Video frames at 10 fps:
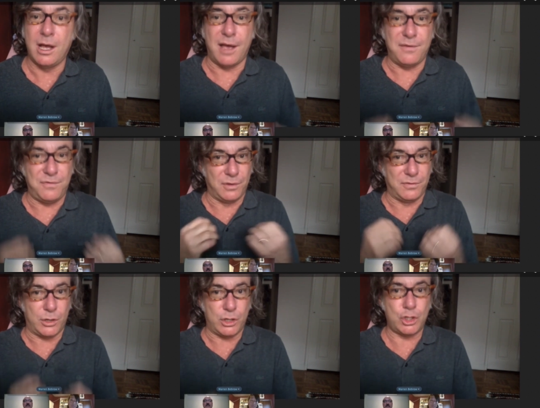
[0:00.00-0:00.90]
I feel
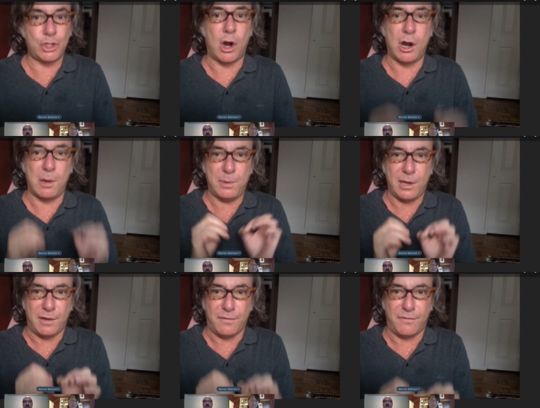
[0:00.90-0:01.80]
very sharp
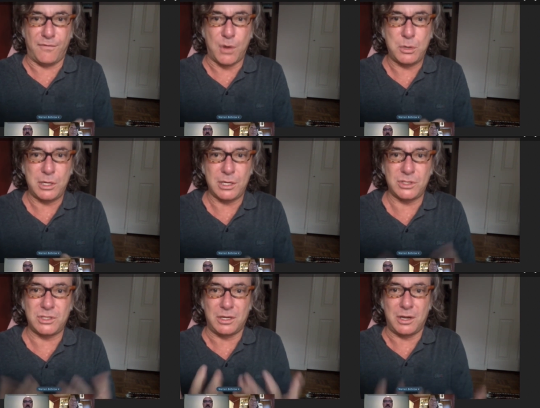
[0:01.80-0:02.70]
and
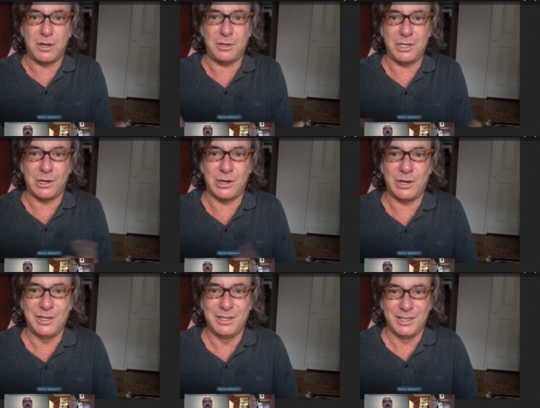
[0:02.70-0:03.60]
focused and
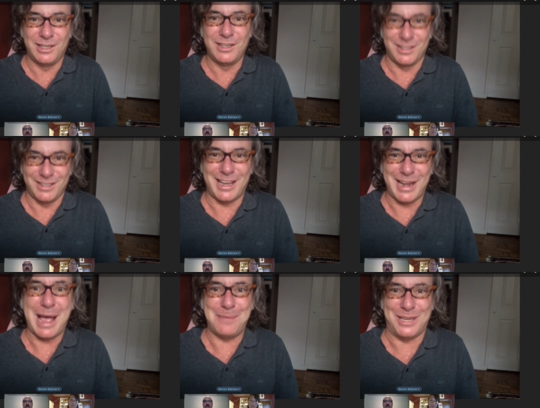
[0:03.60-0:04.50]
clear
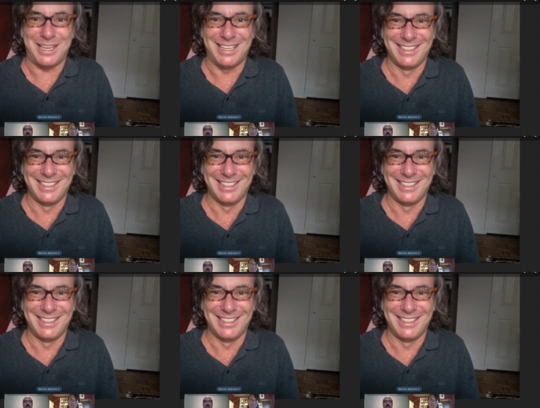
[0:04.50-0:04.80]
and happy.